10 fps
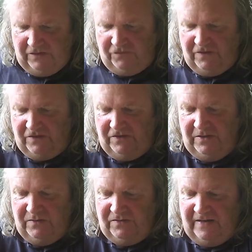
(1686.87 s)

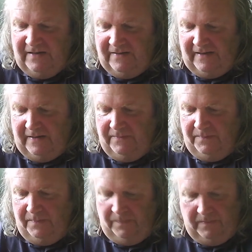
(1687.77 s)
interesting you say that,
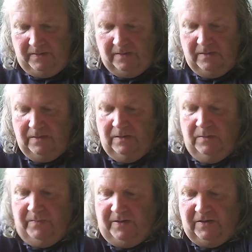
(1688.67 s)

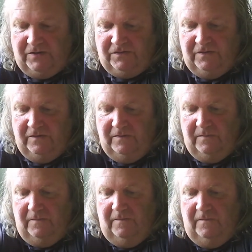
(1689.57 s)
because
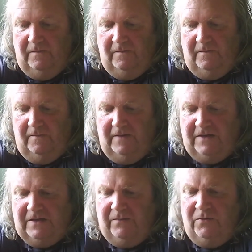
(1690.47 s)

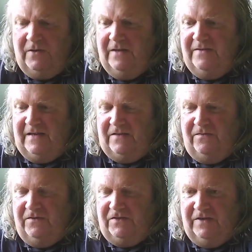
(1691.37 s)
let's have a look at this
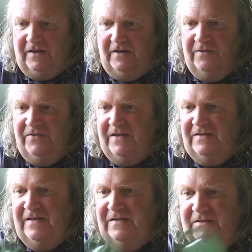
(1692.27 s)
for a start.
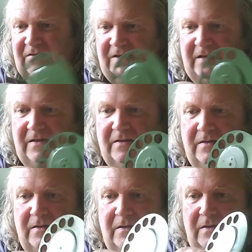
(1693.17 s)
This is the
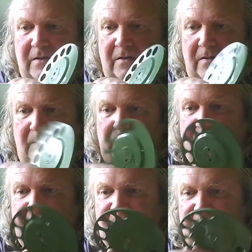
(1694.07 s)

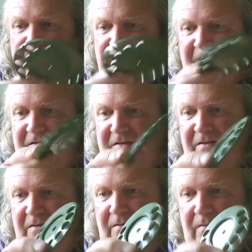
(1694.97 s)
this is
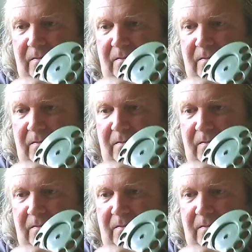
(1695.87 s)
